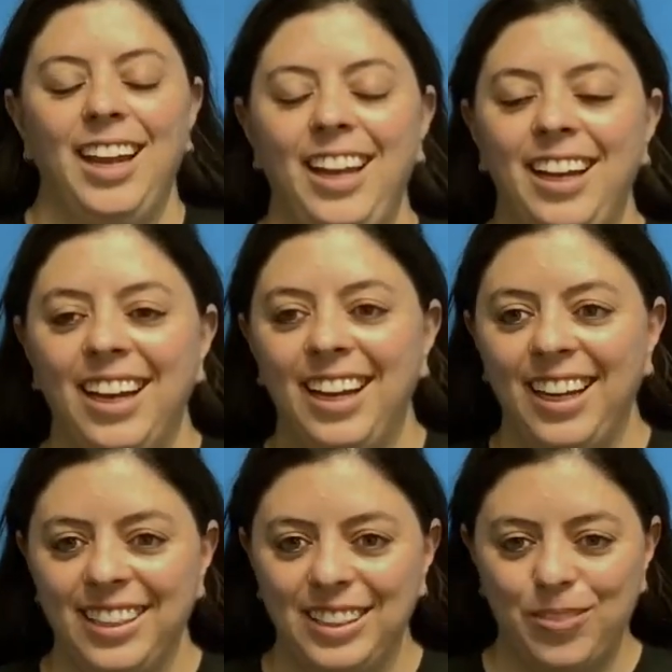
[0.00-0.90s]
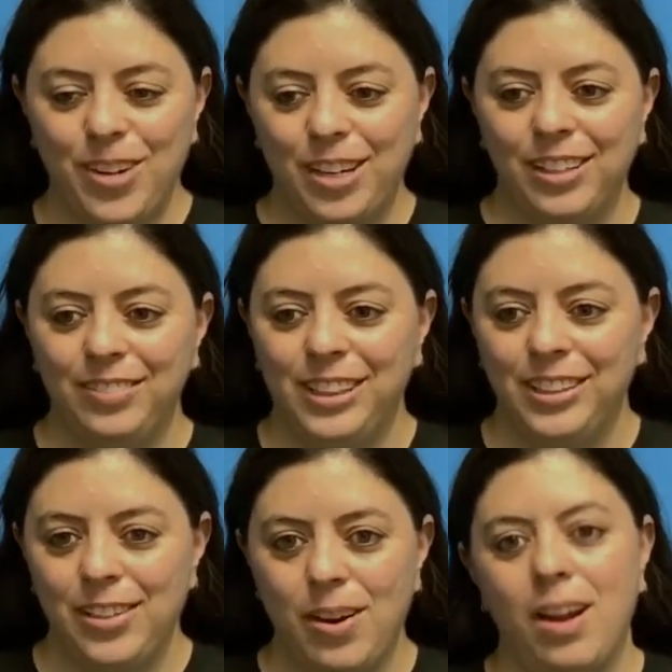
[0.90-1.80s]
Hey guys, welcome
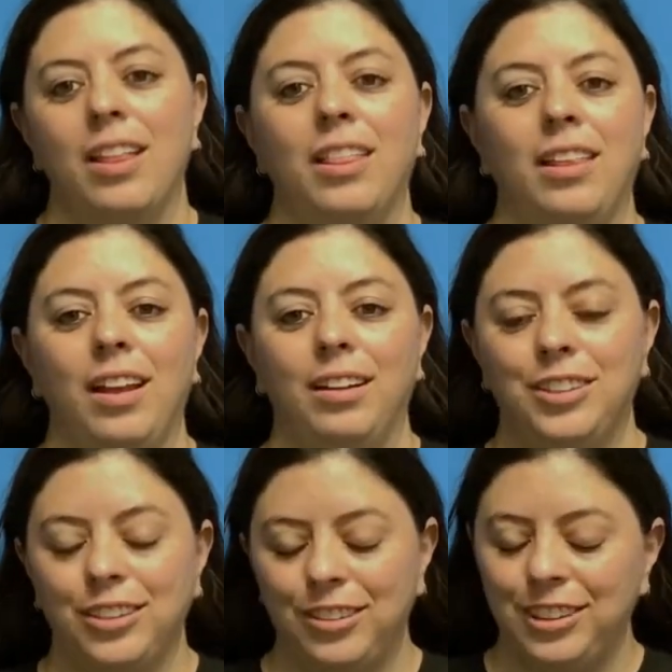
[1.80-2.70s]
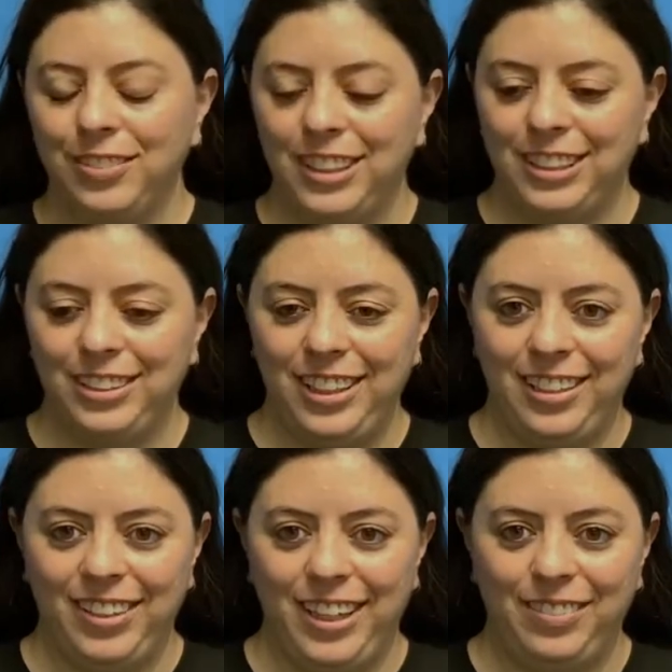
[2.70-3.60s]
to Children's Ministry at
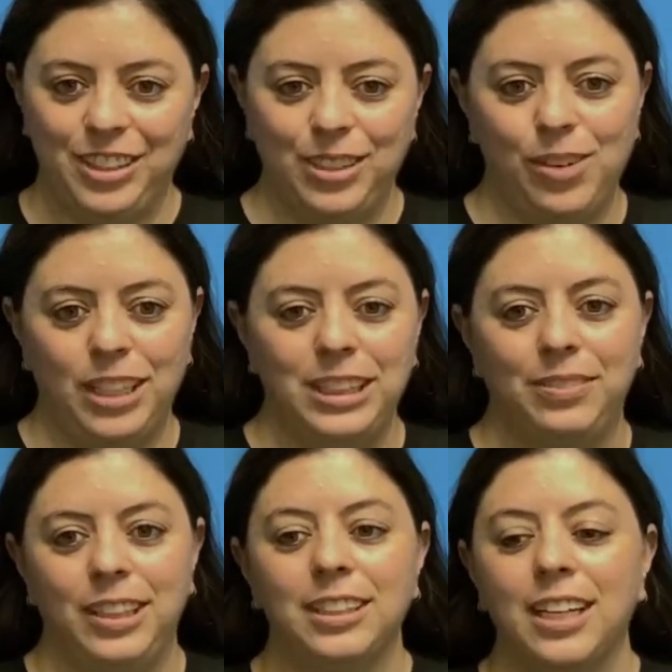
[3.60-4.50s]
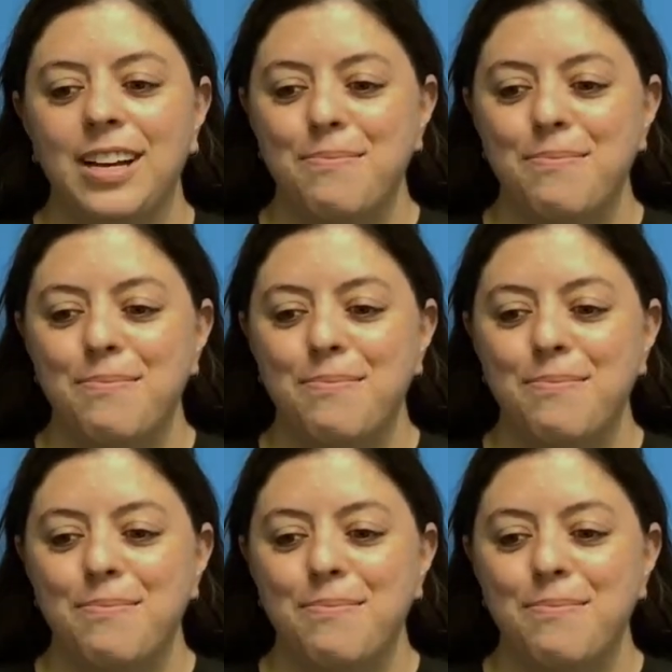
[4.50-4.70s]
Redemption West Mesa.